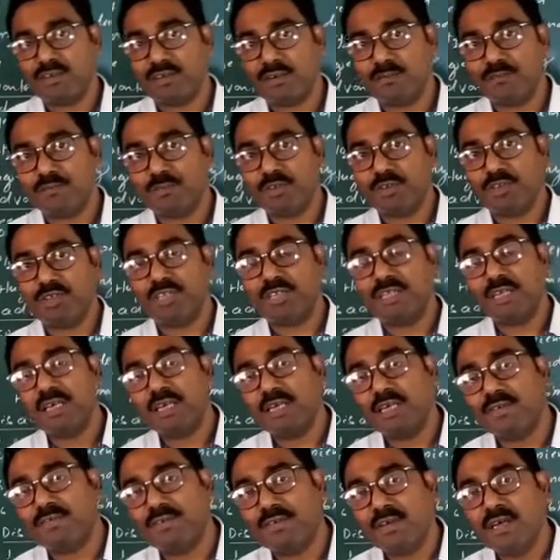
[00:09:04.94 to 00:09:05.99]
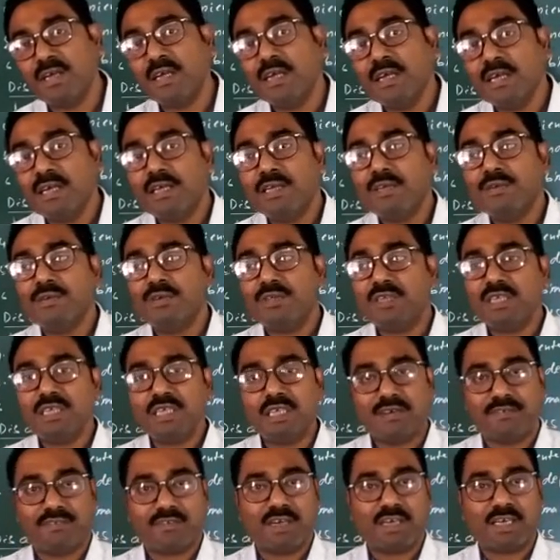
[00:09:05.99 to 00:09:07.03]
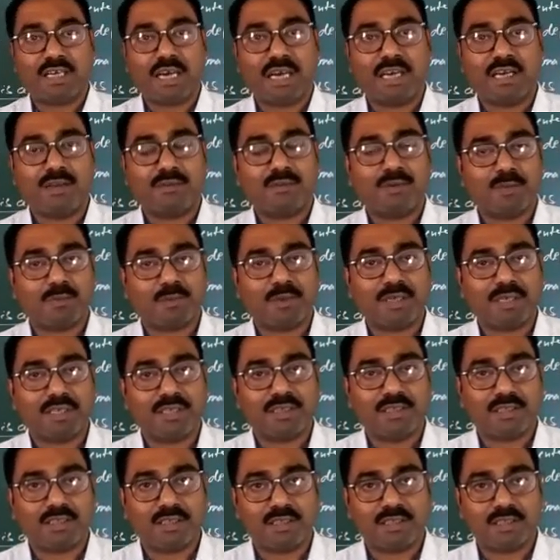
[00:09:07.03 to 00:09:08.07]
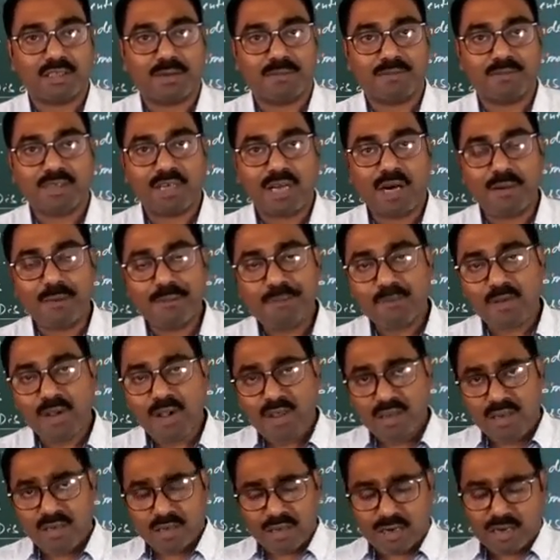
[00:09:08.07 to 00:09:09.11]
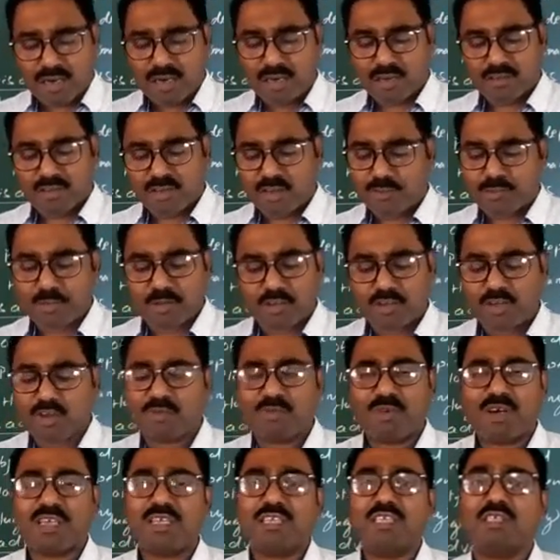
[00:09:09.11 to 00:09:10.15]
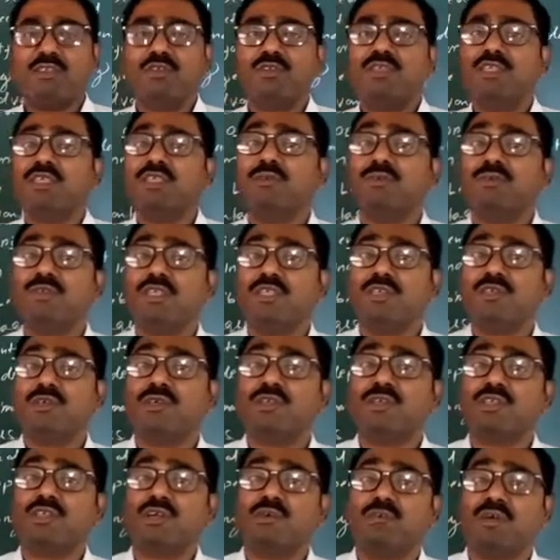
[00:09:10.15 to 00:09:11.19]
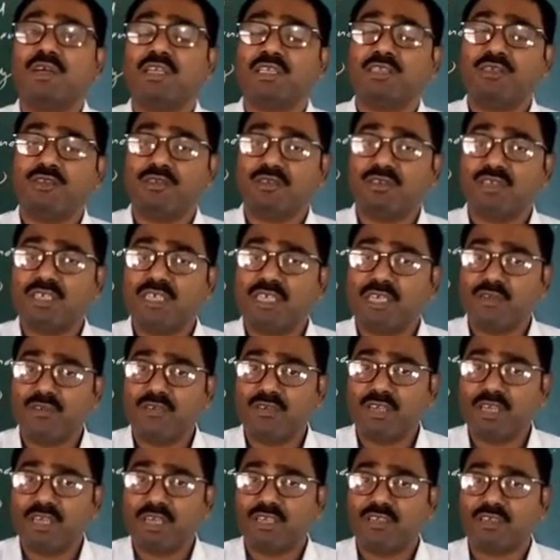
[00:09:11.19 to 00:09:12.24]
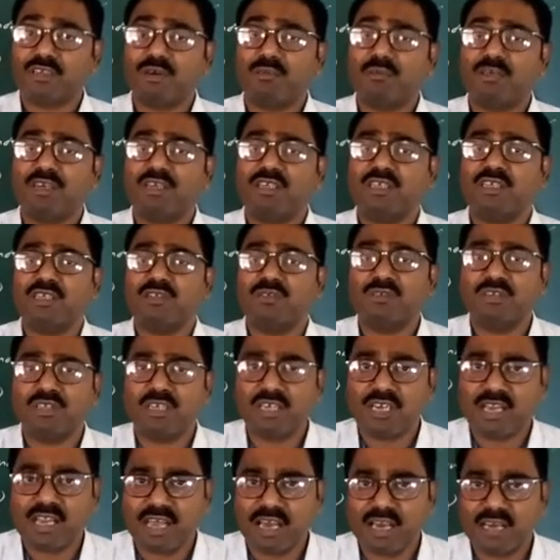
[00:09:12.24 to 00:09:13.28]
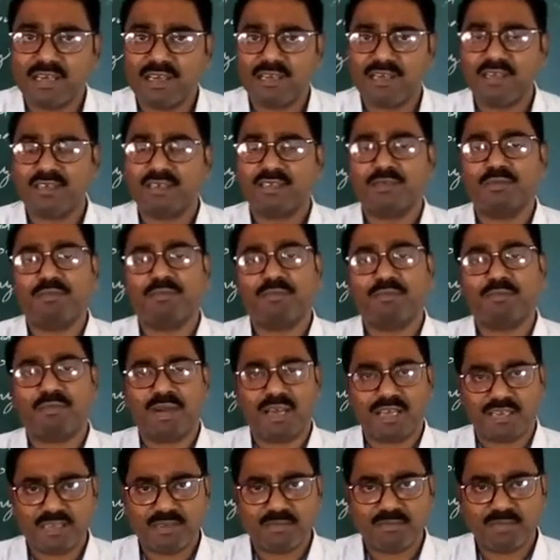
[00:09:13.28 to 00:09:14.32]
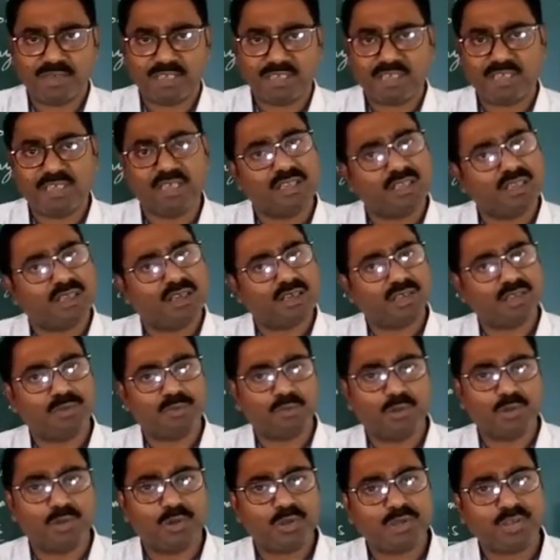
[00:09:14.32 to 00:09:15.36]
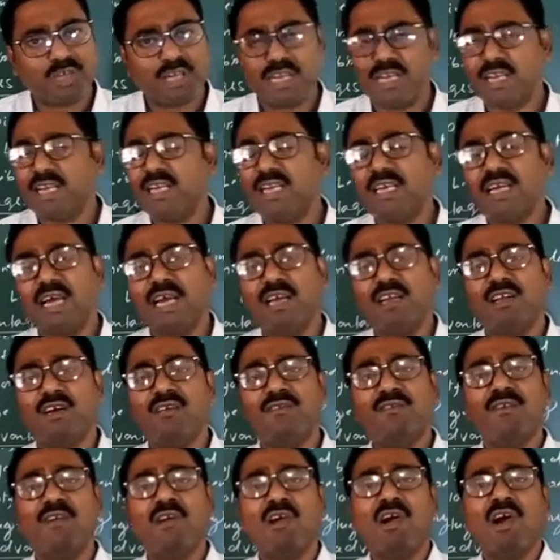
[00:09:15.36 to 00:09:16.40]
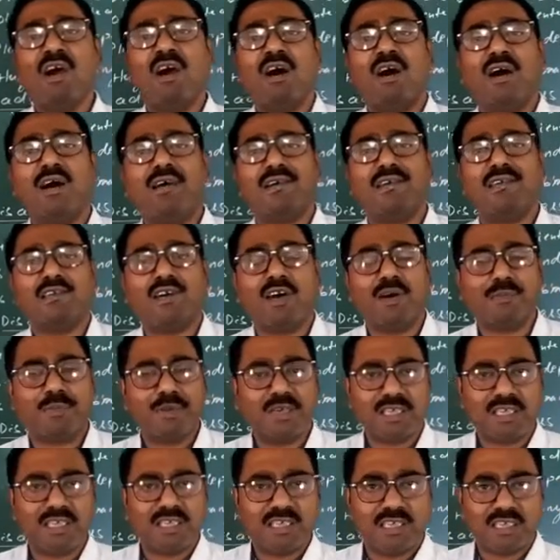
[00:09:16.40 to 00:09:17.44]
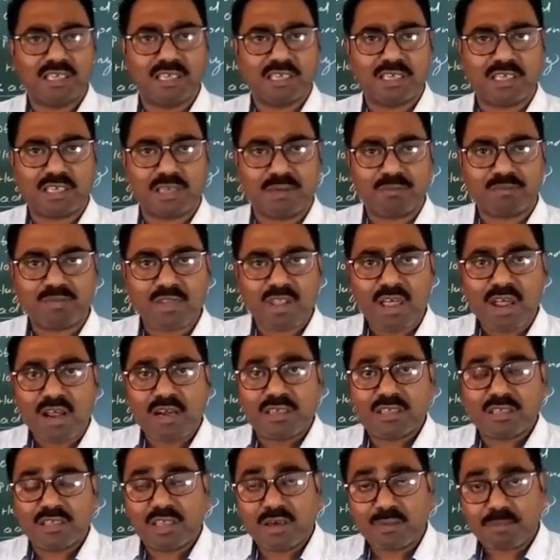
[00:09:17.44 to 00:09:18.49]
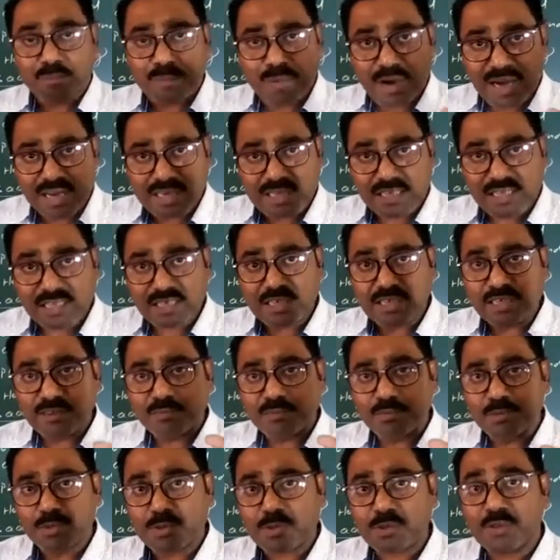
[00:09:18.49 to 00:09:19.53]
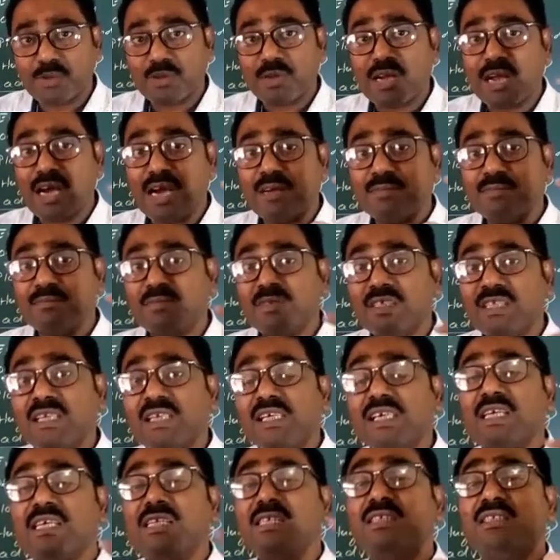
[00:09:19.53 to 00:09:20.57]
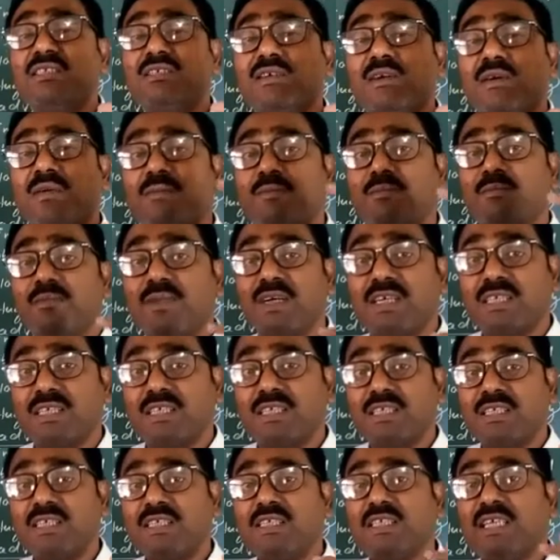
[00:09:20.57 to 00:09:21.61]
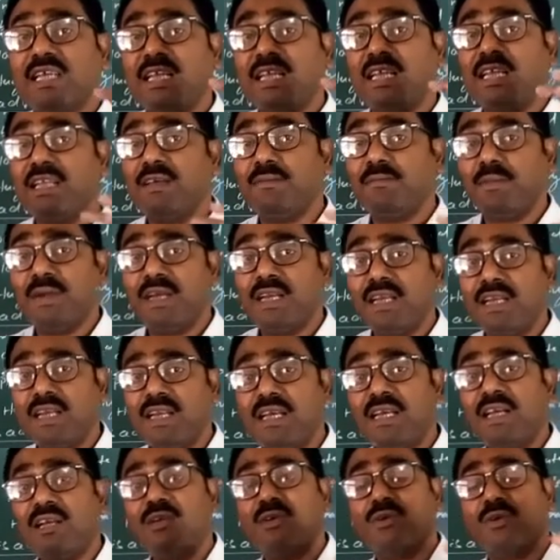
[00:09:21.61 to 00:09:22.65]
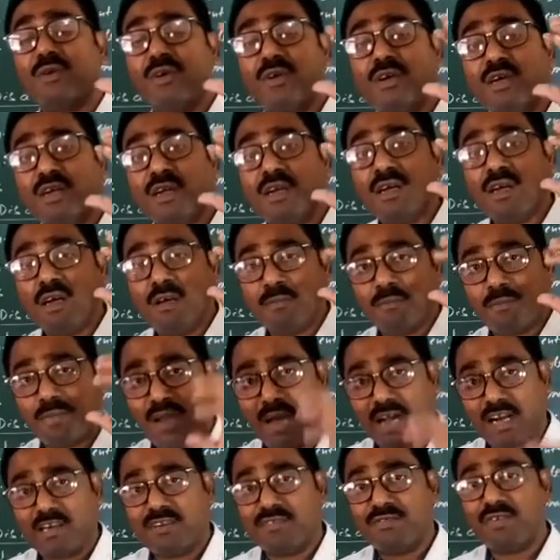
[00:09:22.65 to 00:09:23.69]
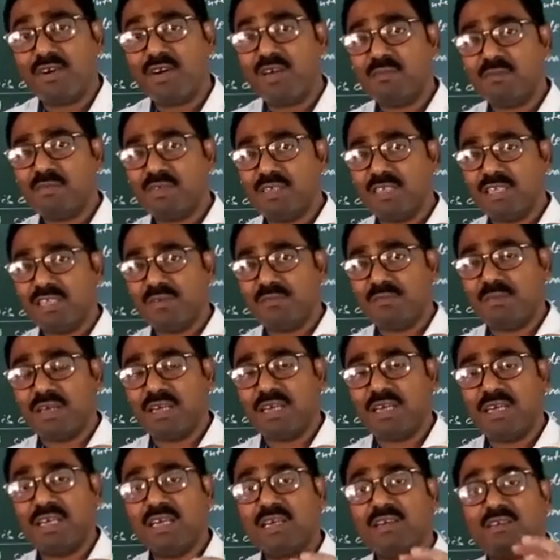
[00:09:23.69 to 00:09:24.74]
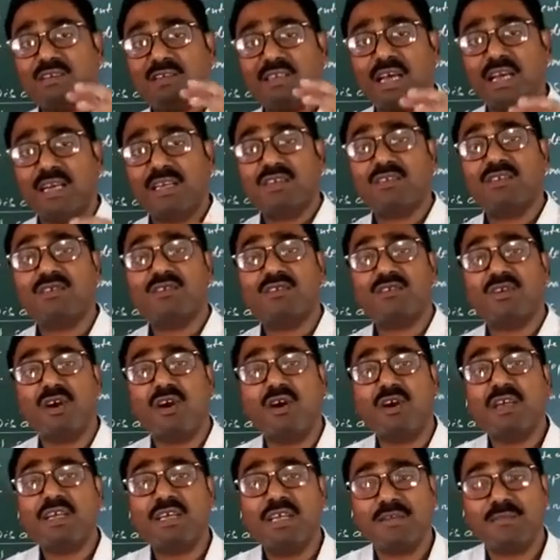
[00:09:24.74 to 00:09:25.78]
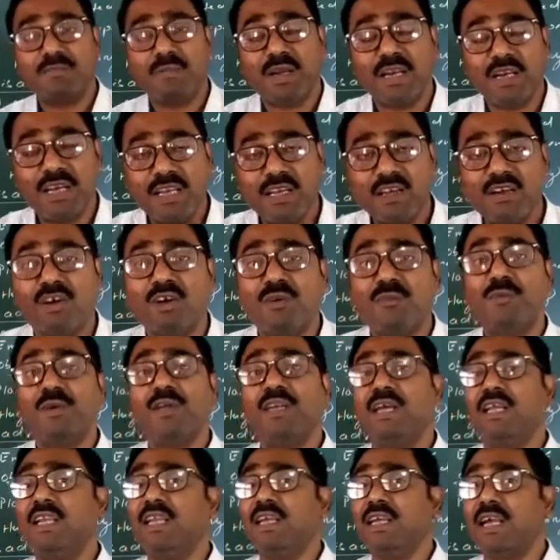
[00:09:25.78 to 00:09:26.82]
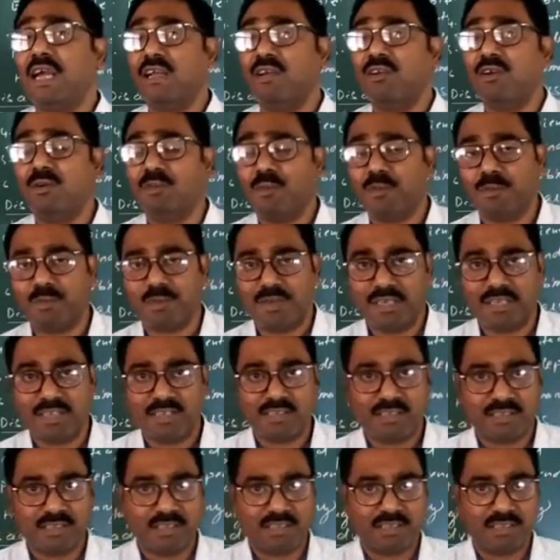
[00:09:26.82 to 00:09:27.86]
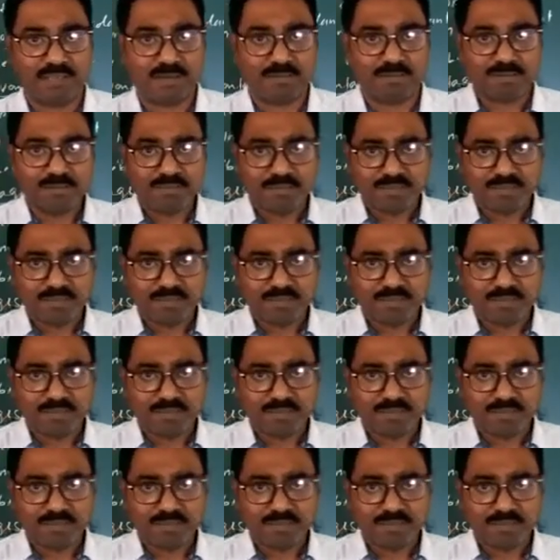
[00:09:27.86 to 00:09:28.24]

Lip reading: computers are using different kind of operating system. Now suppose someone is using Windows, someone is using Unix, someone is using Linux, Macintosh, BOS, or any kind of operating system. The Python program is machine independent or platform independent, or that is not depending upon any kind of operating system.